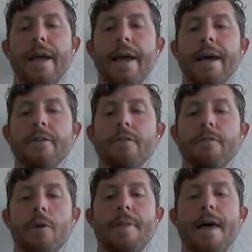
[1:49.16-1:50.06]
and
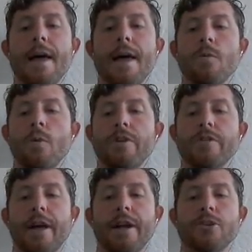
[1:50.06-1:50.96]
from then we
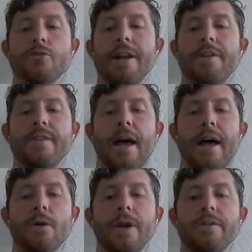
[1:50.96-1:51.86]
just kind of traded
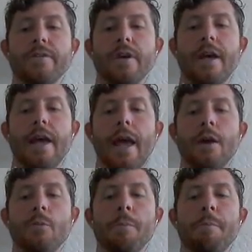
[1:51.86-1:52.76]
sideways,
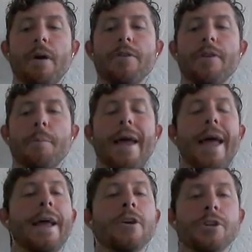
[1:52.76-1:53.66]
and we built up
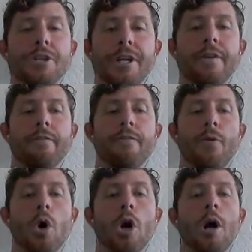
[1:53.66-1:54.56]
energy
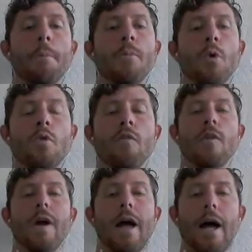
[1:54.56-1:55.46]
for a move
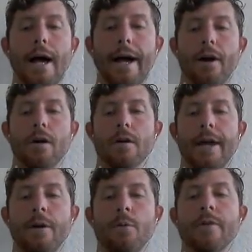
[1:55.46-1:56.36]
higher.
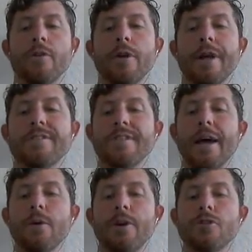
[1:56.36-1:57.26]
Okay, whenever you get
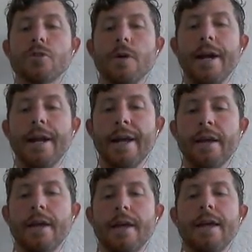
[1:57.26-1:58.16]
sideways trading,
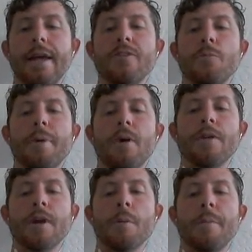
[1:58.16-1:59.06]
it's
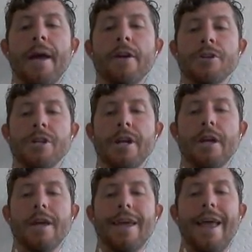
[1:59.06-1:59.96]
building up energy.
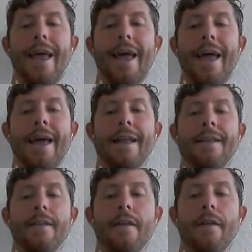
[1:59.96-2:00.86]

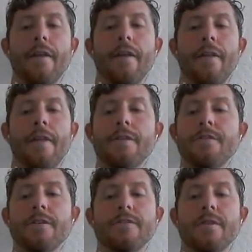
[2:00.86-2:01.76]
And
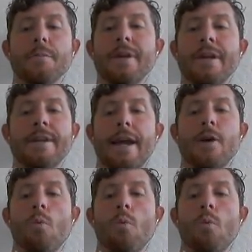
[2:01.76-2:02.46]
this is, to me, day